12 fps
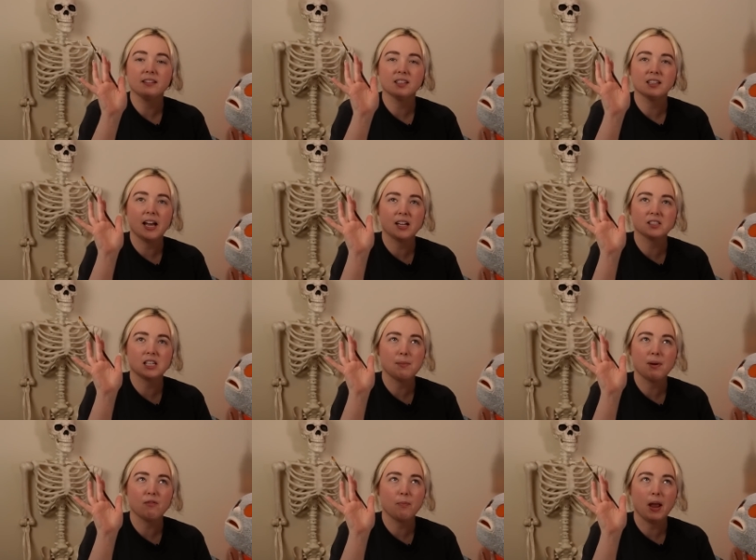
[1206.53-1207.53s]
The last time
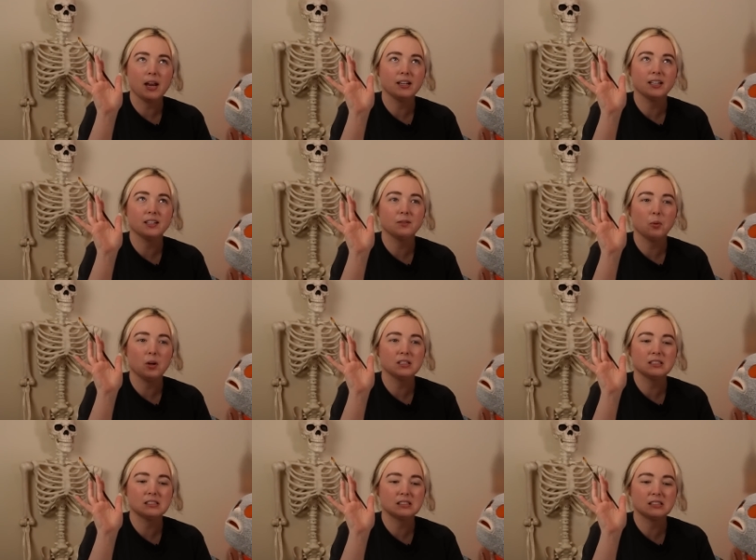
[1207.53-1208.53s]
I've painted
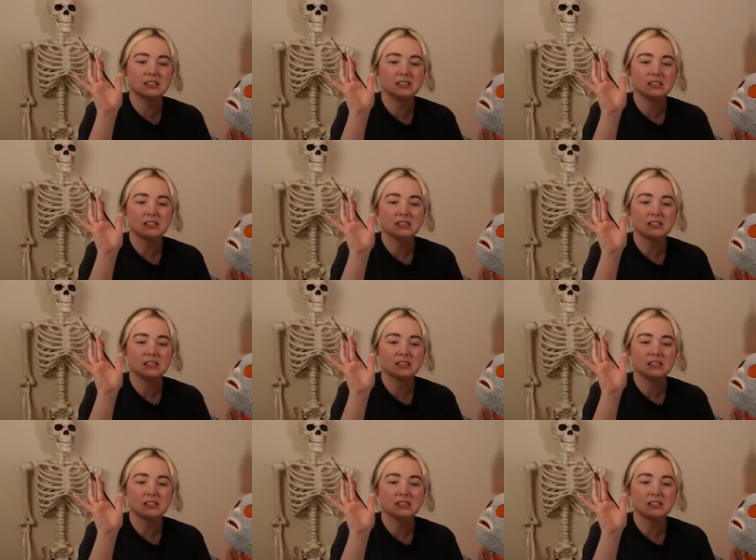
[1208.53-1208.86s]
was